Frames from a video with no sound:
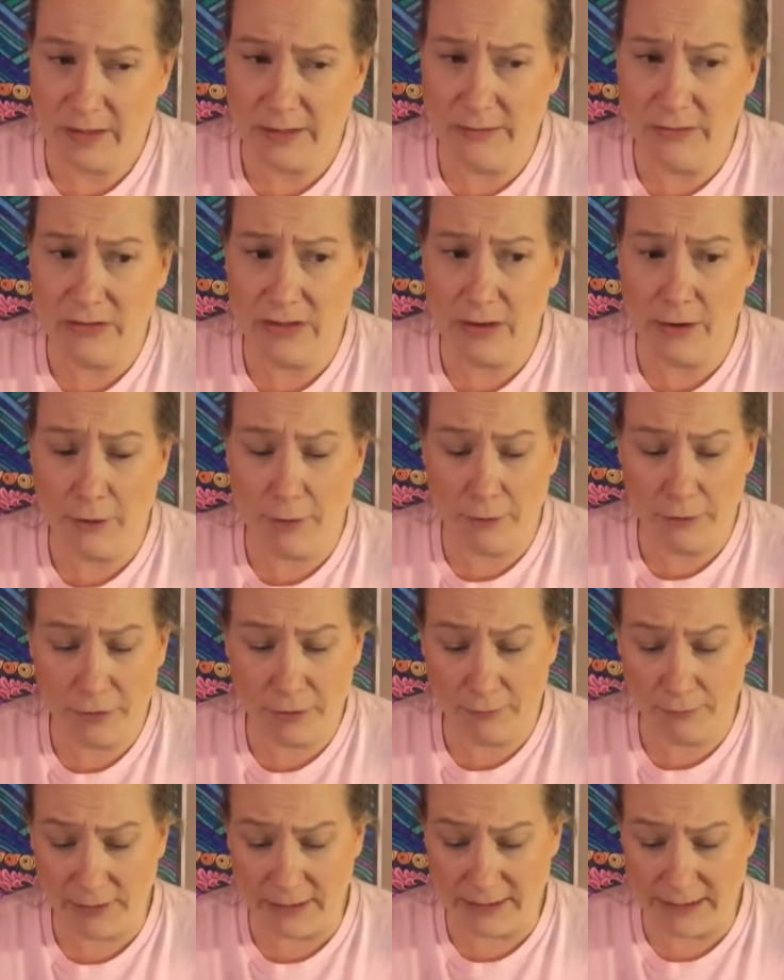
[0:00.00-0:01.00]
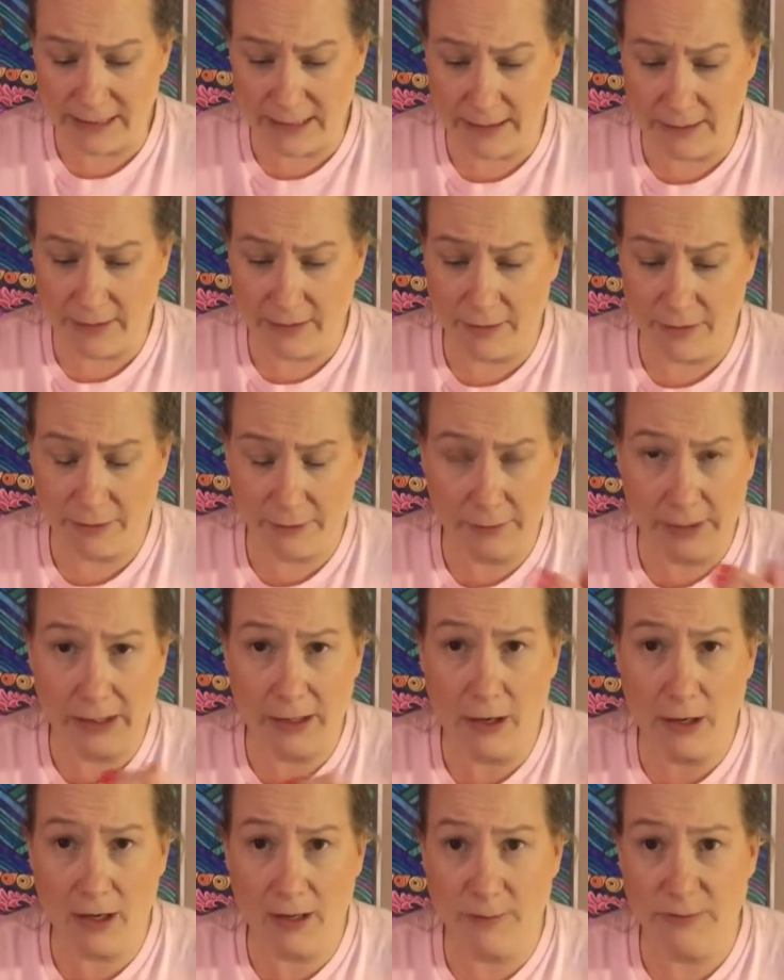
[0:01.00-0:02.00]
So 3
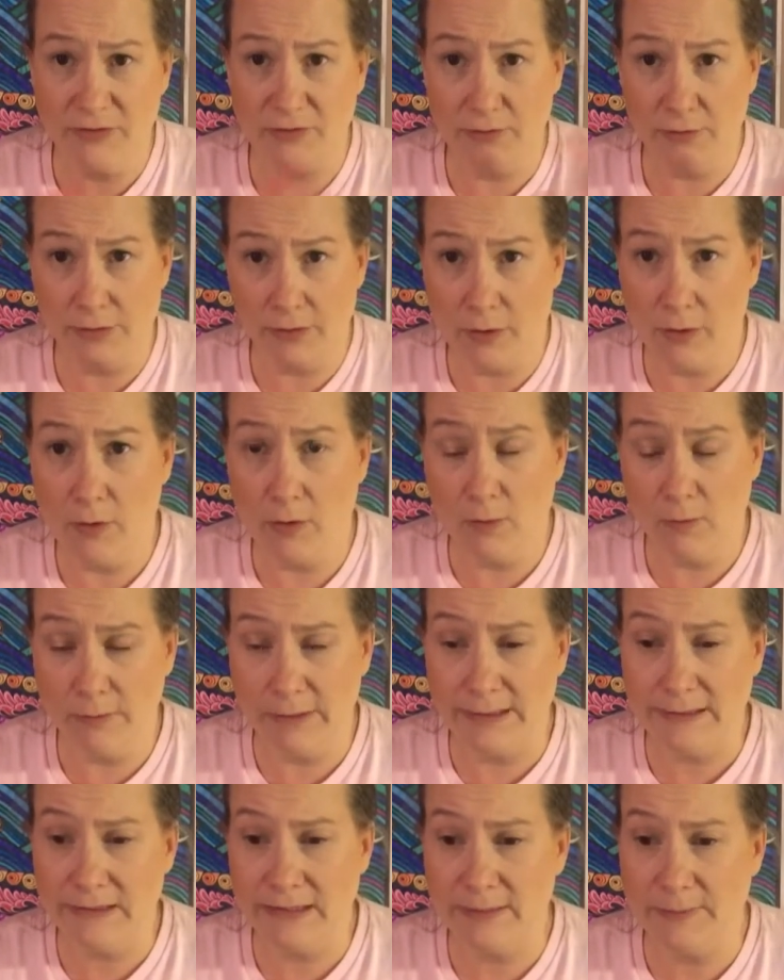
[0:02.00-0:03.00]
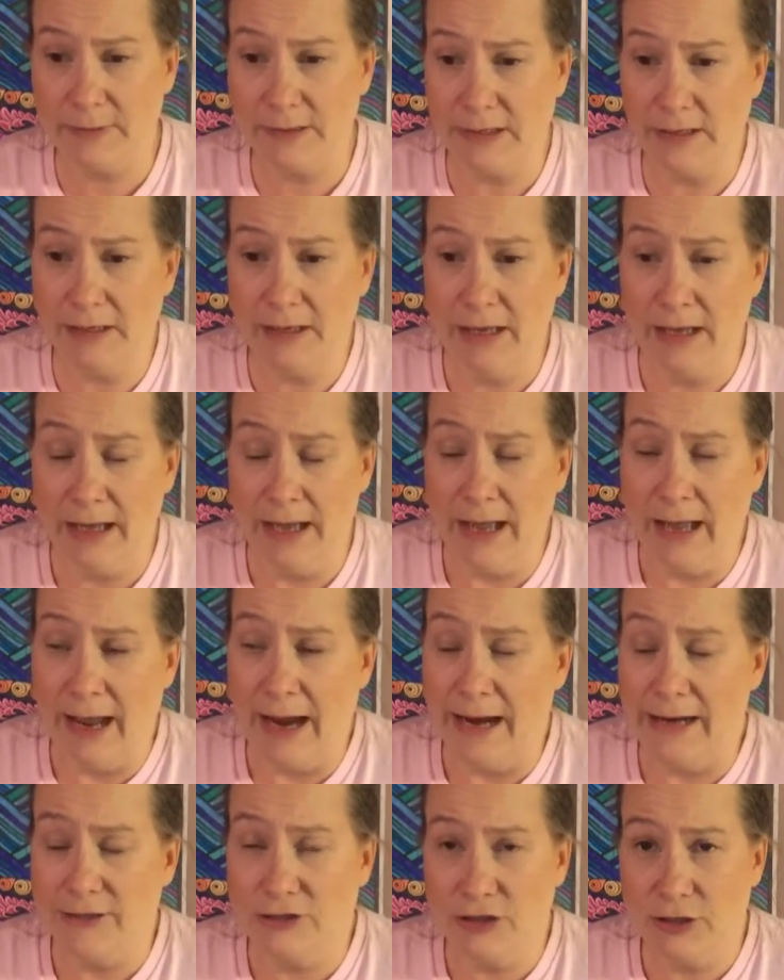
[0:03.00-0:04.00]
carbs for the whole recipe,
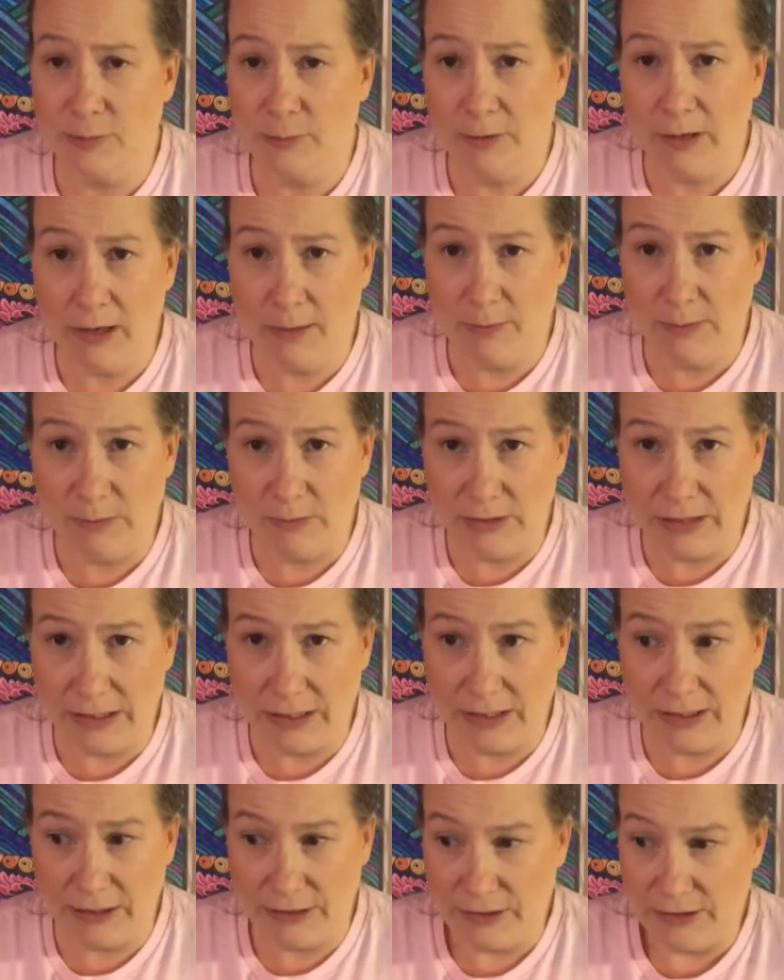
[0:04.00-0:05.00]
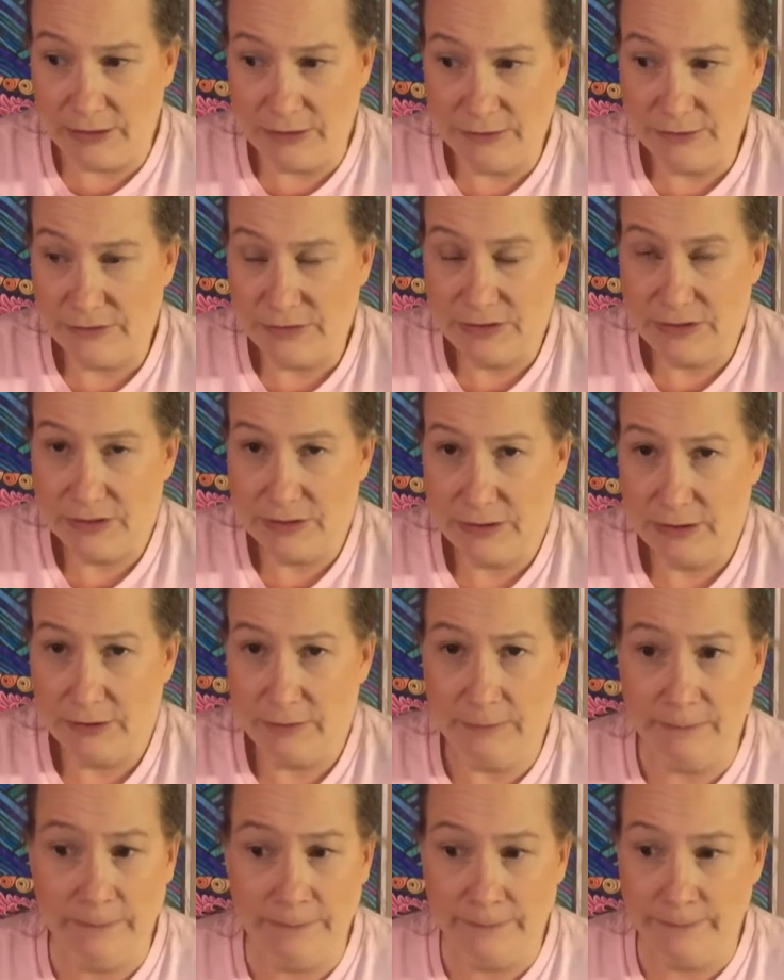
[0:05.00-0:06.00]
and you're probably gonna use, you
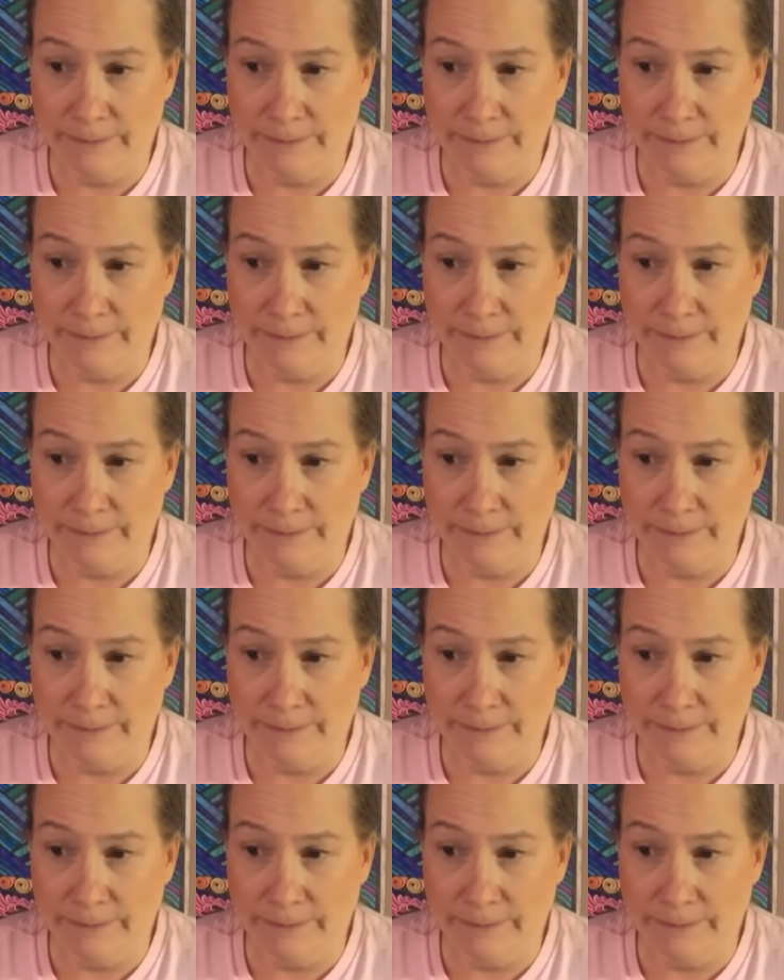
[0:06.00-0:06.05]
know,